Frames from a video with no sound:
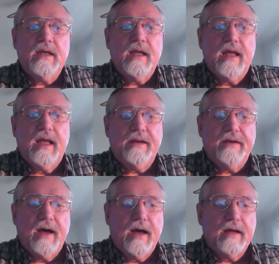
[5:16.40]

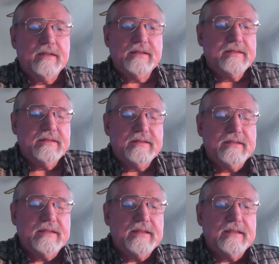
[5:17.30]
And
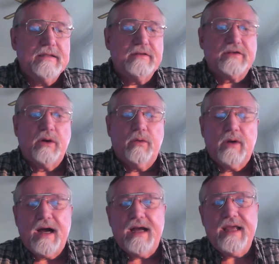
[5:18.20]
so
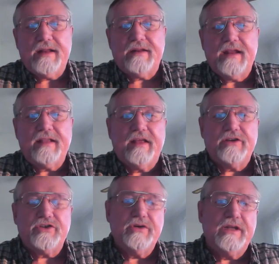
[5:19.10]
I had to take
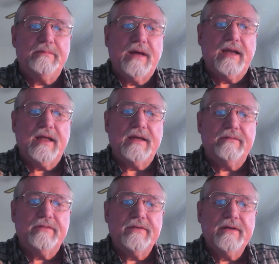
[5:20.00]
that journey in my
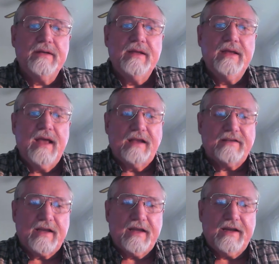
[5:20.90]
life. As
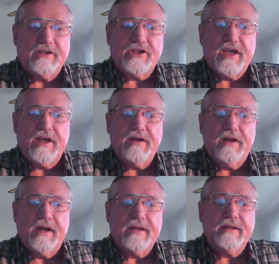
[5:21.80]
I got
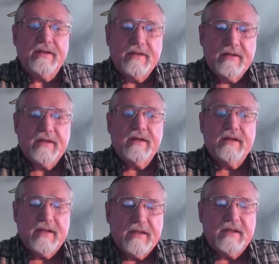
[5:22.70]
educated, I
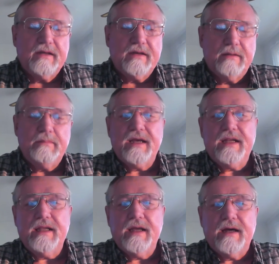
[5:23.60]
did
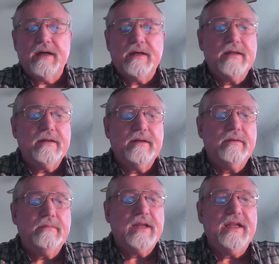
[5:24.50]

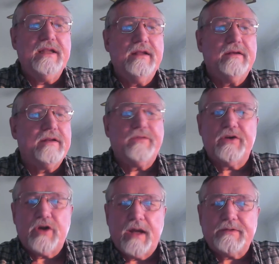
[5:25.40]
many
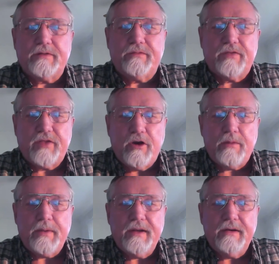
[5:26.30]
different types of
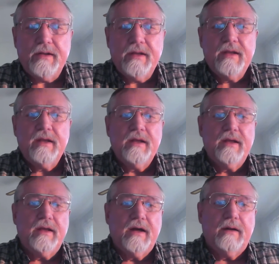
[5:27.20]
therapy
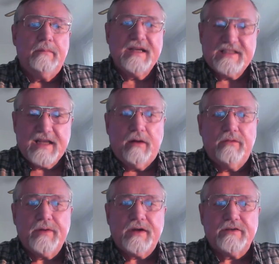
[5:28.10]

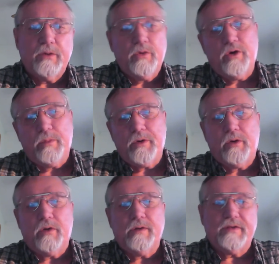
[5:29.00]
myself because there were no
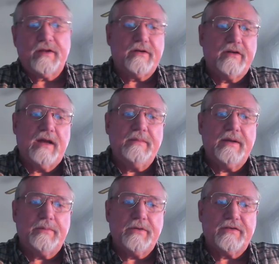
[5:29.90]
programs at the time in
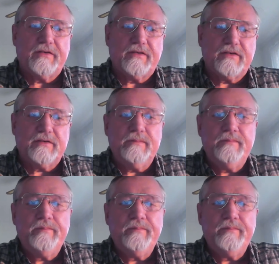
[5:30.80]
the prison system.